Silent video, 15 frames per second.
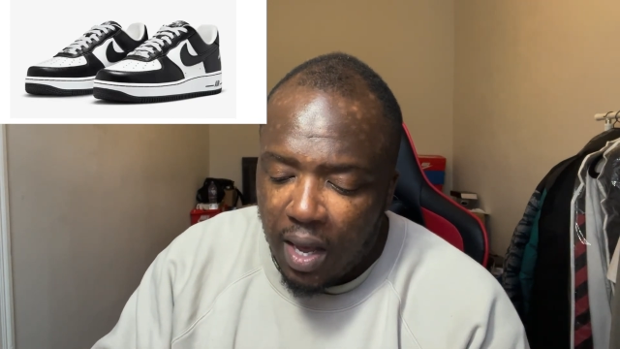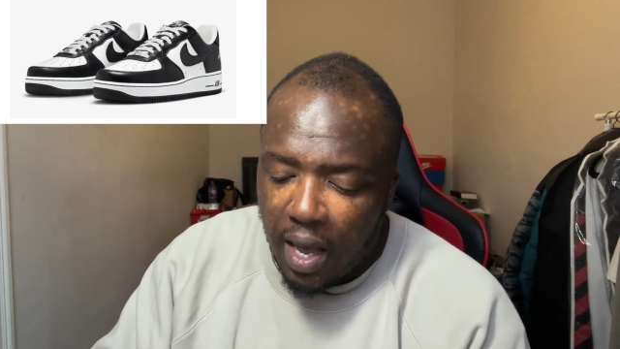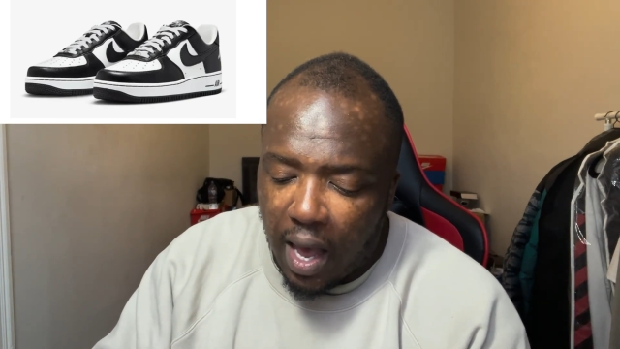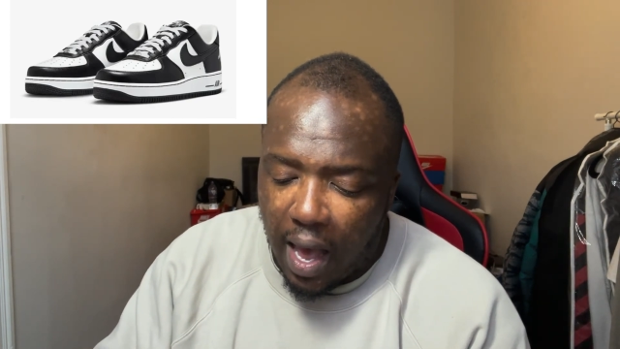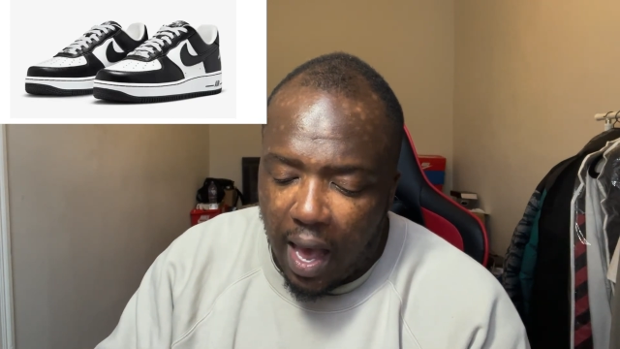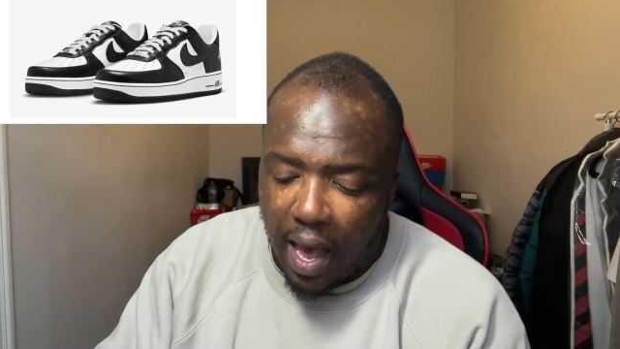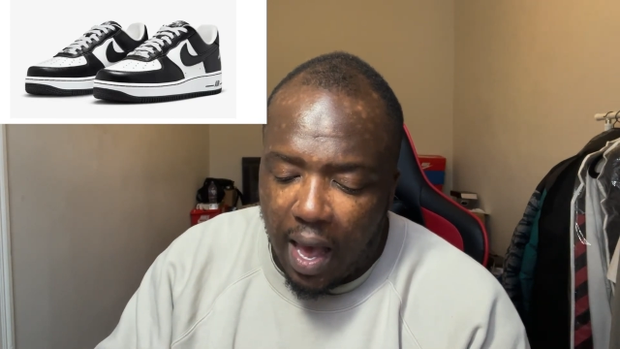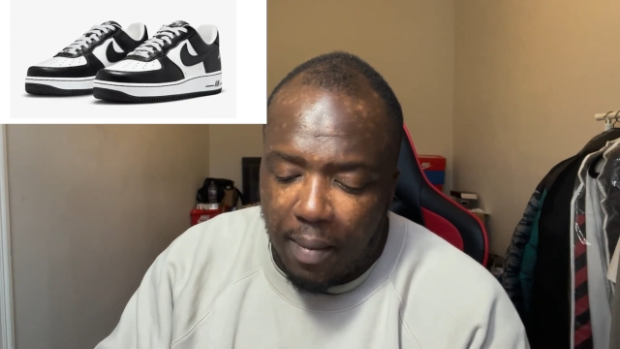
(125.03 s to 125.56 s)

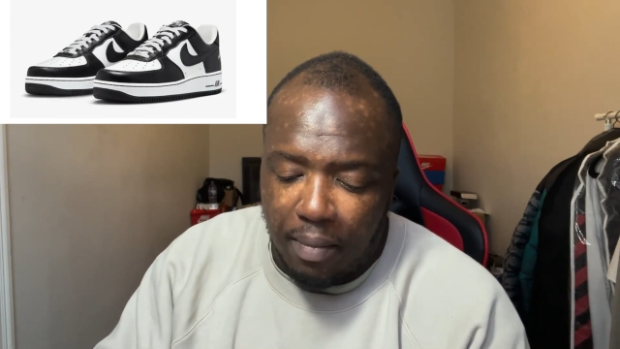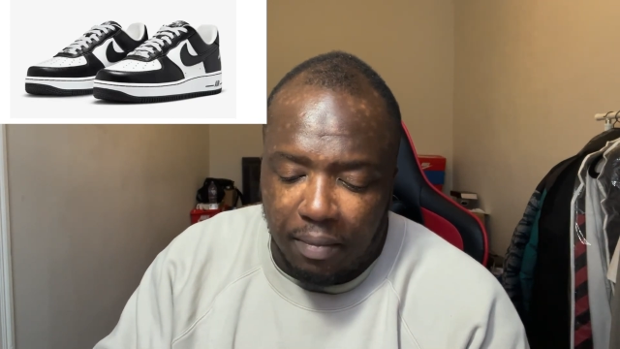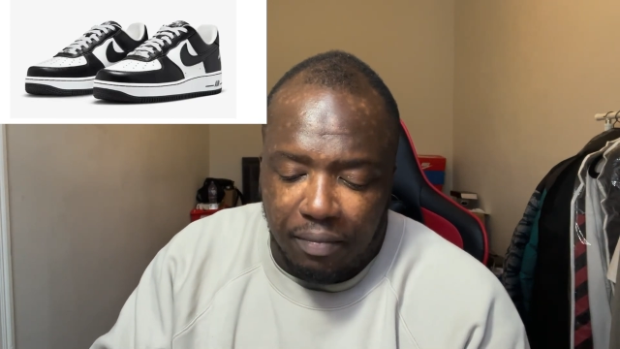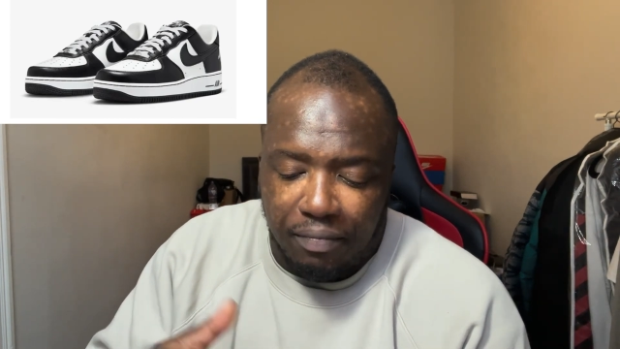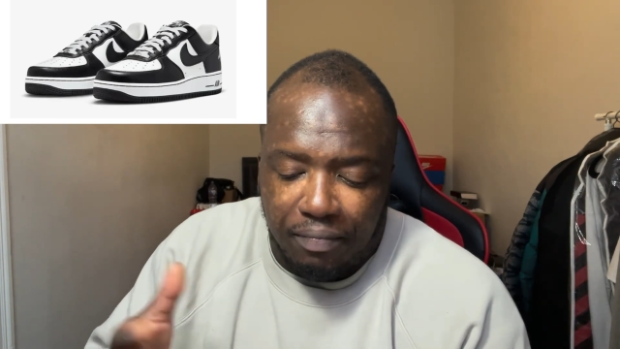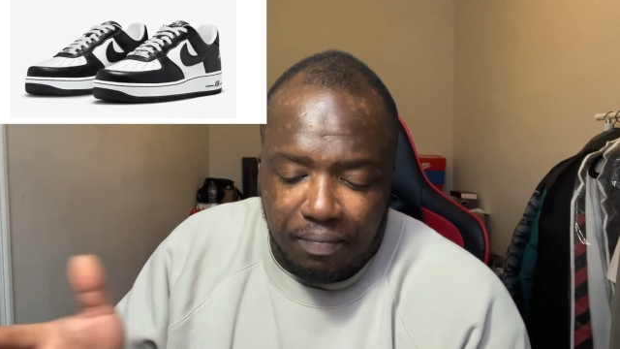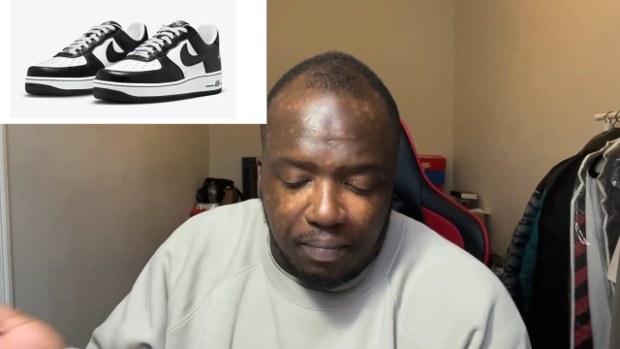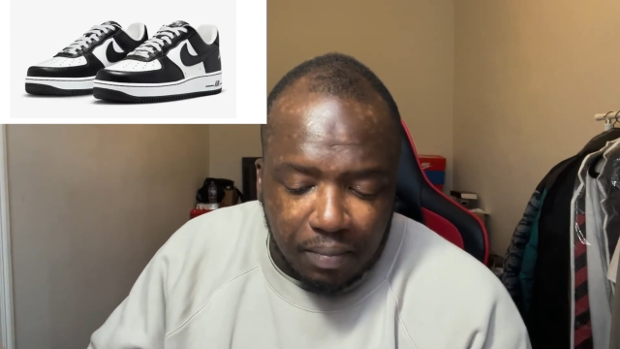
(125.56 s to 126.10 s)

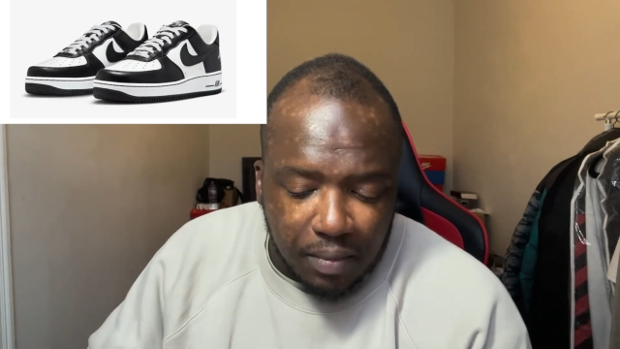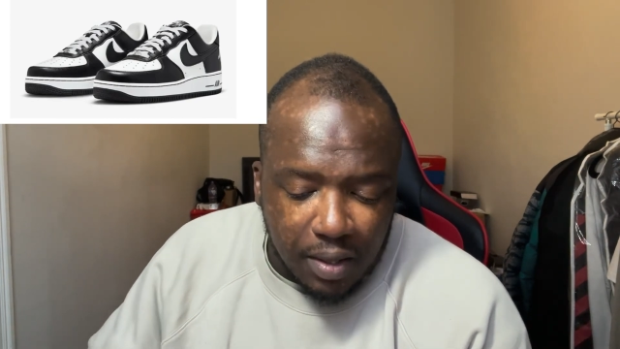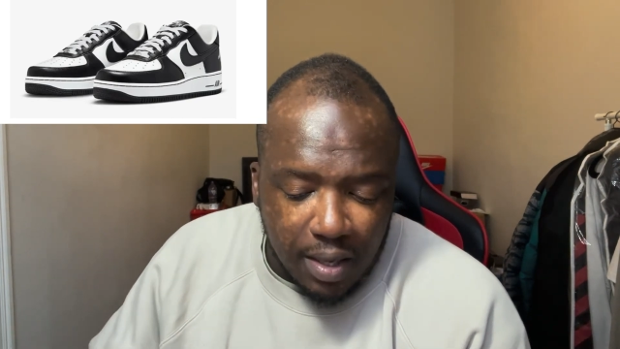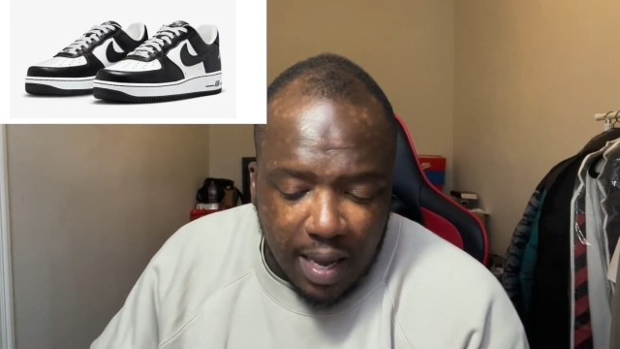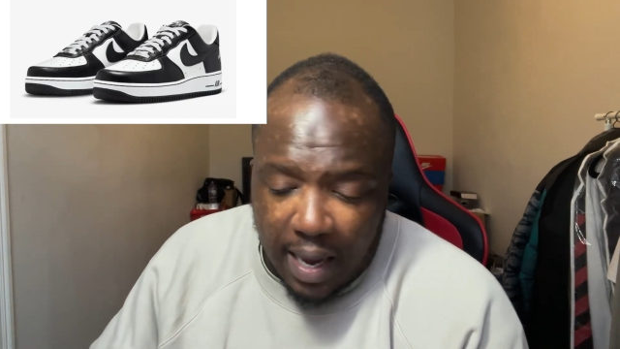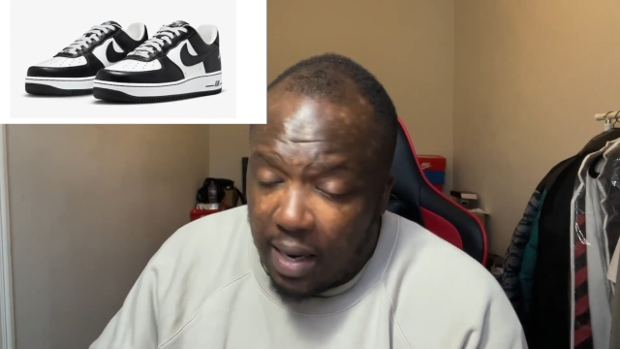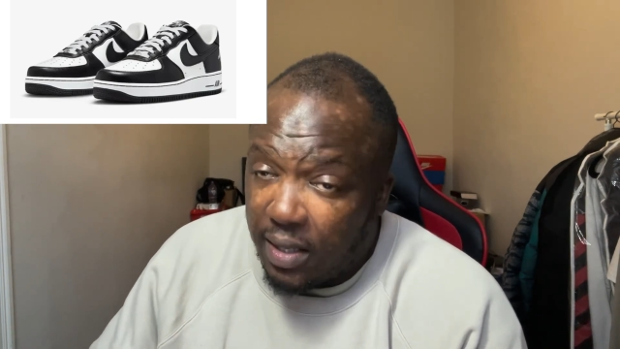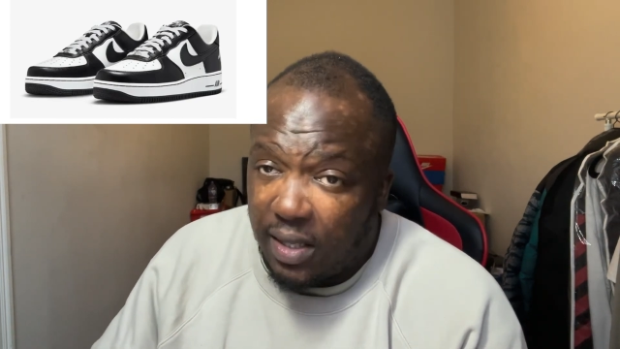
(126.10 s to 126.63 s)
and
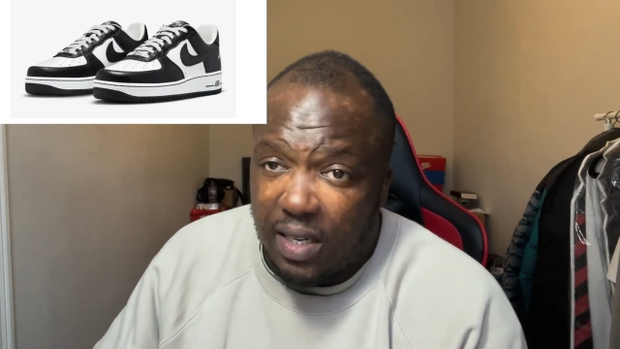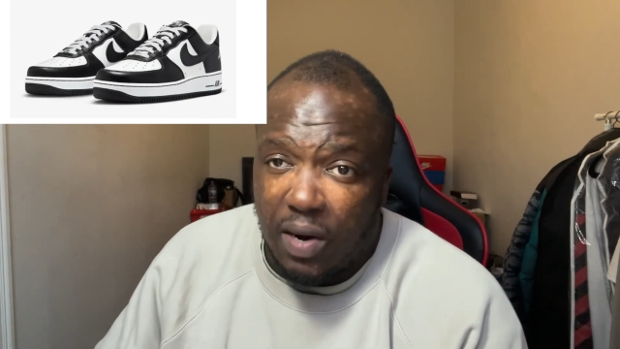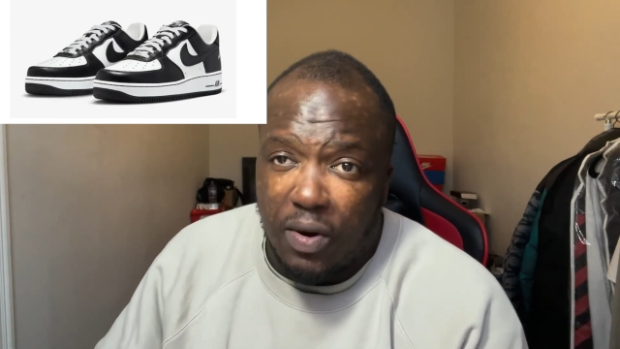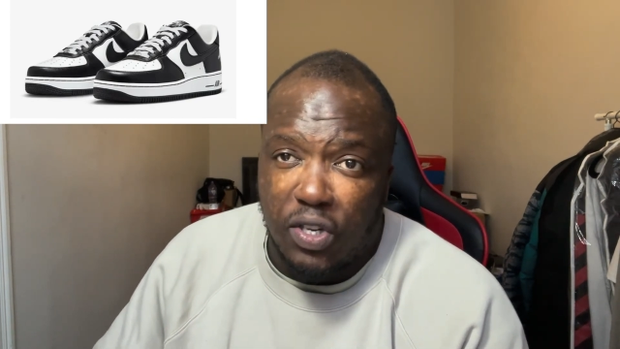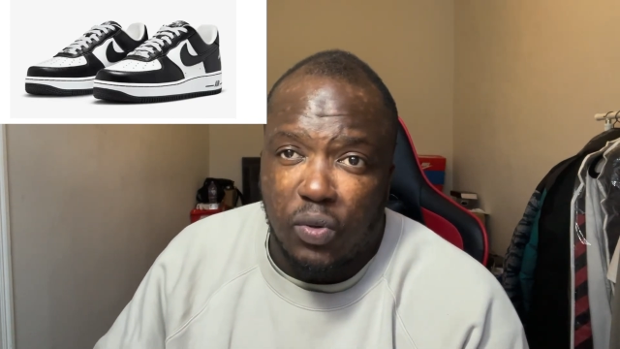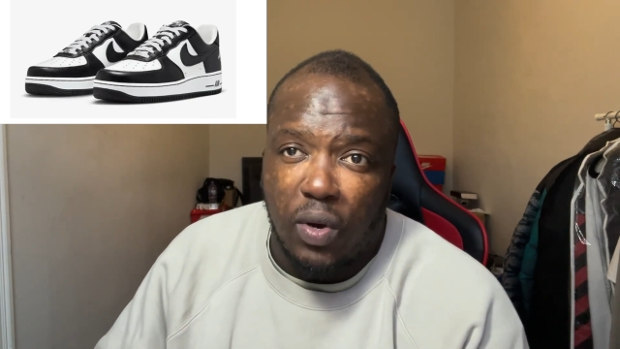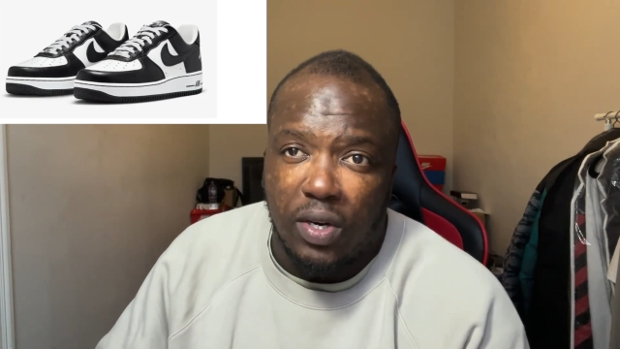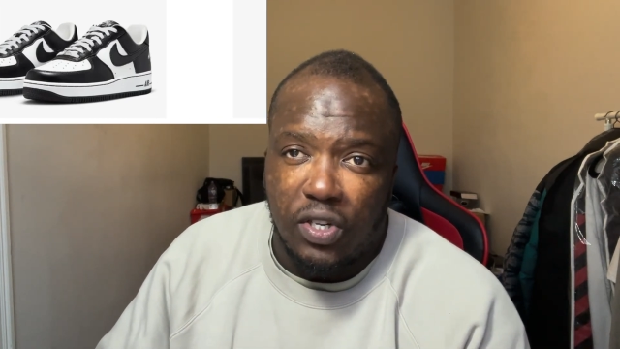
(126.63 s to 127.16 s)
it's a Terror
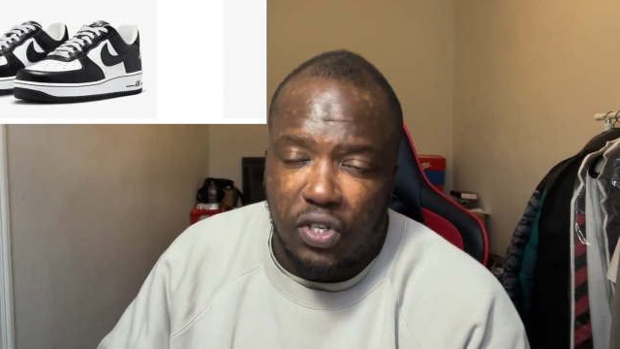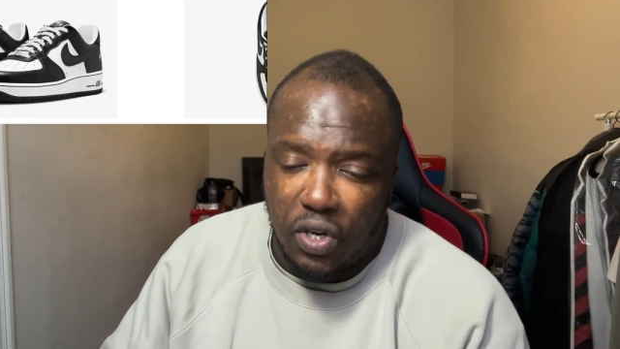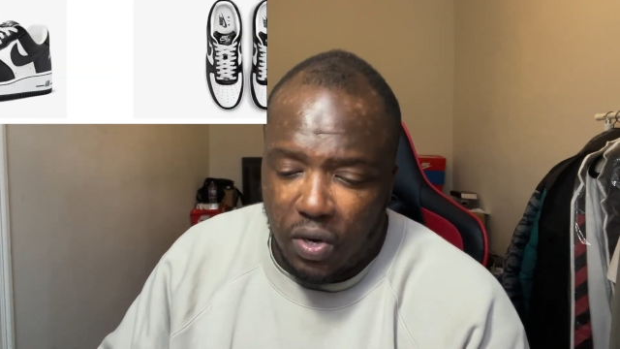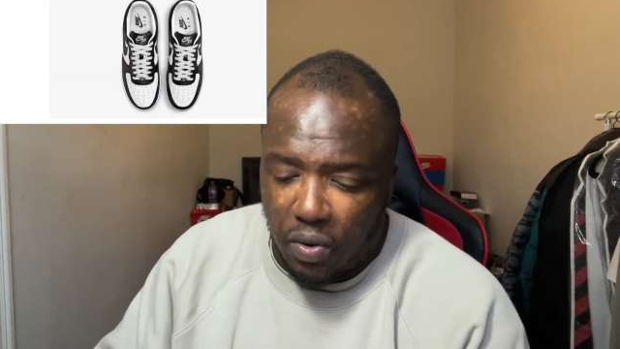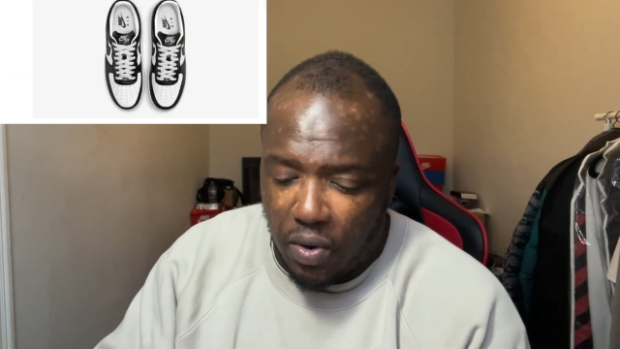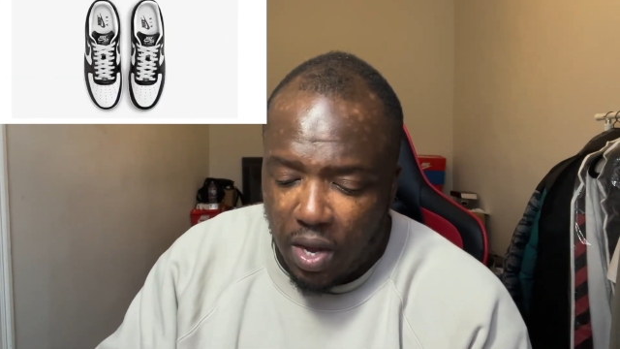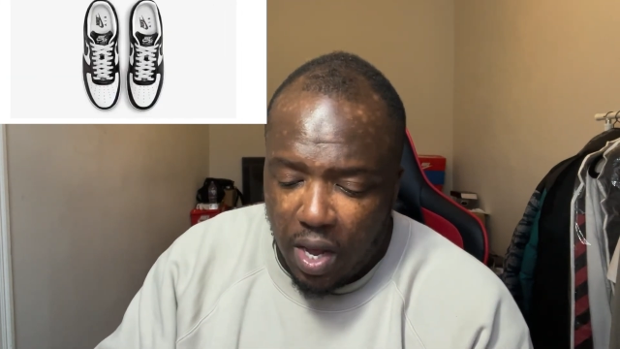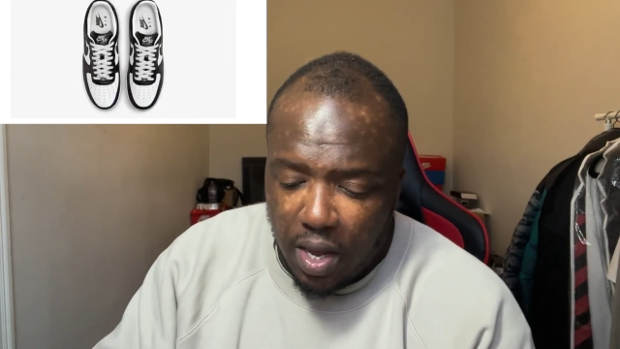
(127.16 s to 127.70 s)
Squad shoe.